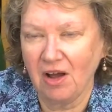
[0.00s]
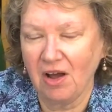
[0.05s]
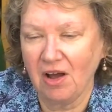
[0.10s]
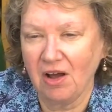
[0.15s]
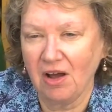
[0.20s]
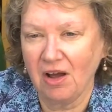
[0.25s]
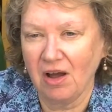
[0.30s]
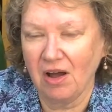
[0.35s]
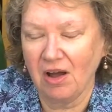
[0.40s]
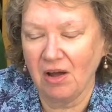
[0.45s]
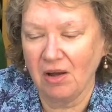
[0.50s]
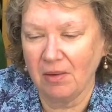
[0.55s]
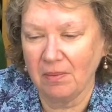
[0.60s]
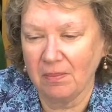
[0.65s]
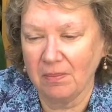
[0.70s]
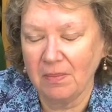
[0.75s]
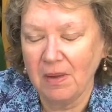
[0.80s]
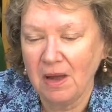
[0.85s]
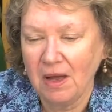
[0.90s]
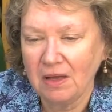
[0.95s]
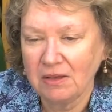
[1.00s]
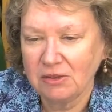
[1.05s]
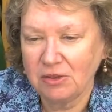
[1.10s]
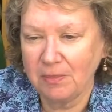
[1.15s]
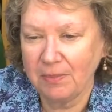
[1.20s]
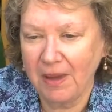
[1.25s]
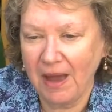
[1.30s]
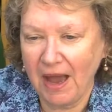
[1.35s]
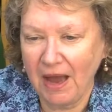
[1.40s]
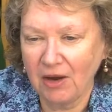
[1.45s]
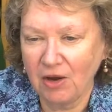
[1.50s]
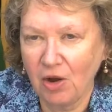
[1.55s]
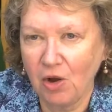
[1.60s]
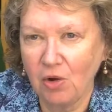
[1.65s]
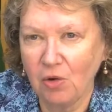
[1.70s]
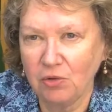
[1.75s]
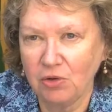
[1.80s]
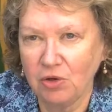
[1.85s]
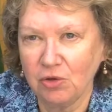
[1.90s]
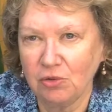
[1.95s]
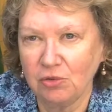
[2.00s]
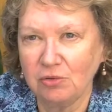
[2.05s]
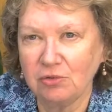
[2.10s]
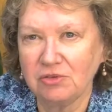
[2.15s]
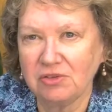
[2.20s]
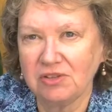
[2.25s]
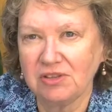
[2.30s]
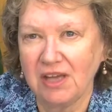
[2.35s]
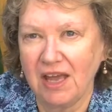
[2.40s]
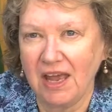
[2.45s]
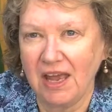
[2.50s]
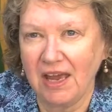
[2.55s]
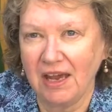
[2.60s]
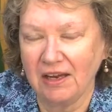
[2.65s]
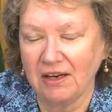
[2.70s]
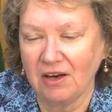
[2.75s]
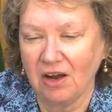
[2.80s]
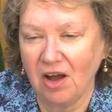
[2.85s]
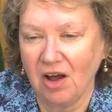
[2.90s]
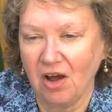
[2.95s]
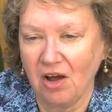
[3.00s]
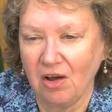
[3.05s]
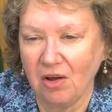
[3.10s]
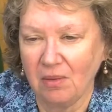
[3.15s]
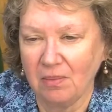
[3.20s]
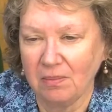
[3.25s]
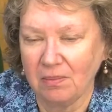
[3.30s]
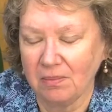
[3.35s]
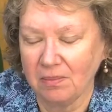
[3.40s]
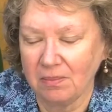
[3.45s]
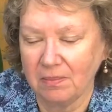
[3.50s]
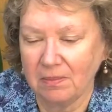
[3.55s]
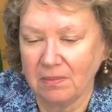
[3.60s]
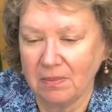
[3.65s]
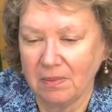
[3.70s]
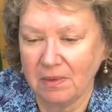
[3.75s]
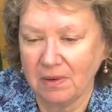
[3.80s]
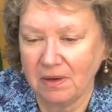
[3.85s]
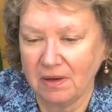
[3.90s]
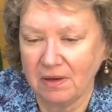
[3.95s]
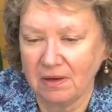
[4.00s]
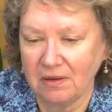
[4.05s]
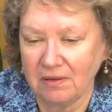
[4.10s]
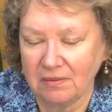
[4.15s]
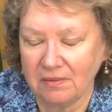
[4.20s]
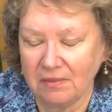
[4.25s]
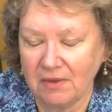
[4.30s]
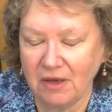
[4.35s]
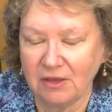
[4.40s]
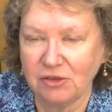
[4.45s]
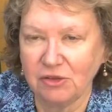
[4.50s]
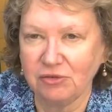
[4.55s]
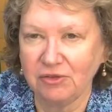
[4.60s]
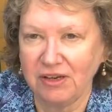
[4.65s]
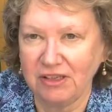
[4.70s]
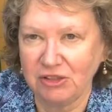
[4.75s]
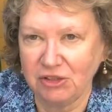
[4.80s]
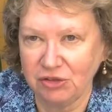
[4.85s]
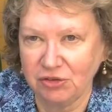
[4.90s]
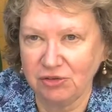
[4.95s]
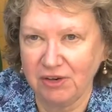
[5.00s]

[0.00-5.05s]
uh, um, tobacco use and um, underage